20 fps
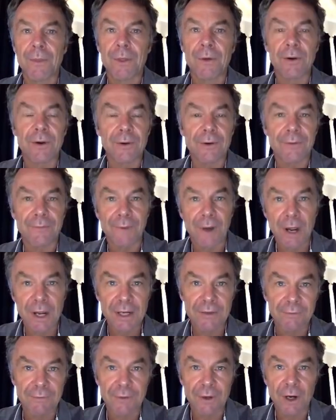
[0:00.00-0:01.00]
There are
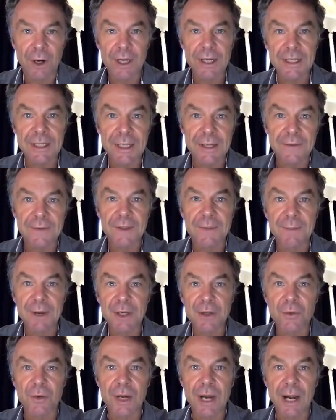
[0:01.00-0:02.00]
a variety of
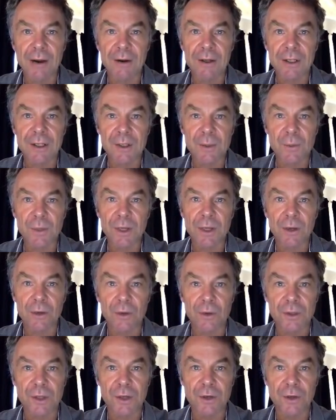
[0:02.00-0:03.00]
special characters we can
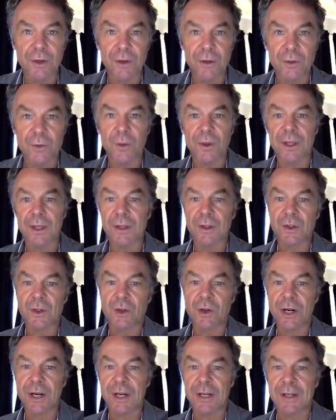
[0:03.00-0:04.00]
also use within
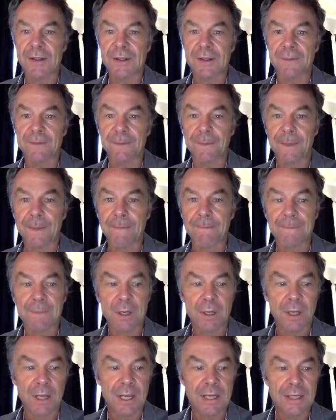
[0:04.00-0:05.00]
strings.
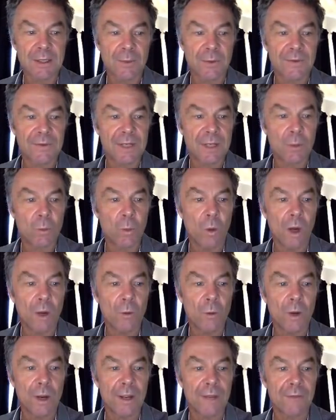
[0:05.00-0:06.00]
Okay, so we've seen
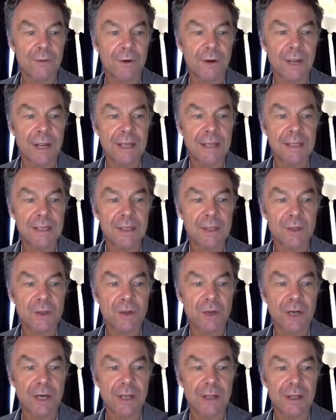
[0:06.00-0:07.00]
one way of creating a
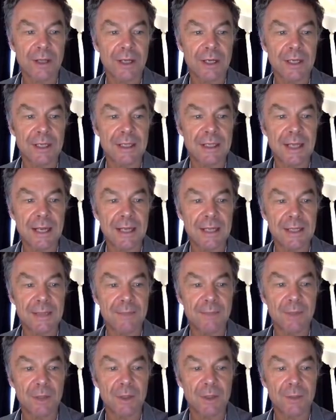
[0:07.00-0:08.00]
string that contains
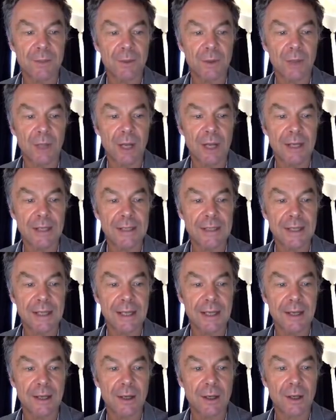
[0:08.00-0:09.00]
multiple lines
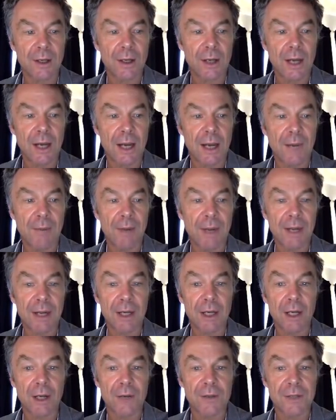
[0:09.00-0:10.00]
here by
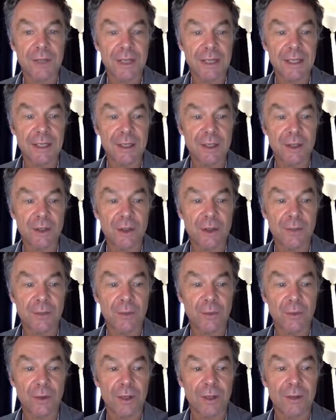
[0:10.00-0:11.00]
enclosing it in a
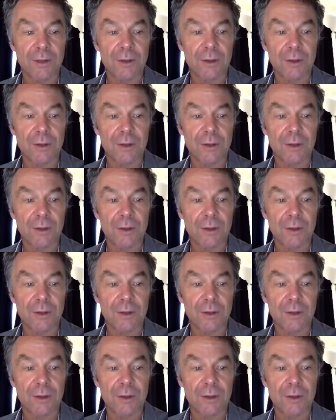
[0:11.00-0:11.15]
triple